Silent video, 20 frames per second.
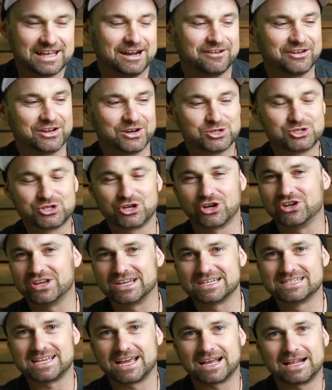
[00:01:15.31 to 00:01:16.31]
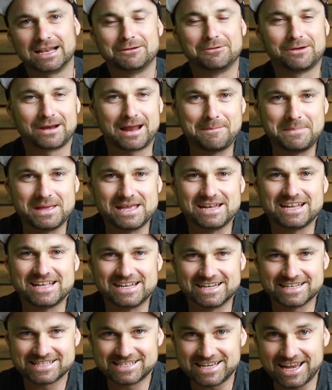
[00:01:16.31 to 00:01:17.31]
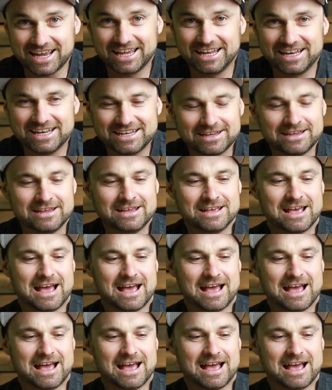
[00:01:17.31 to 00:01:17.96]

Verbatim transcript: And I'm going to show you exactly what I mean in a second.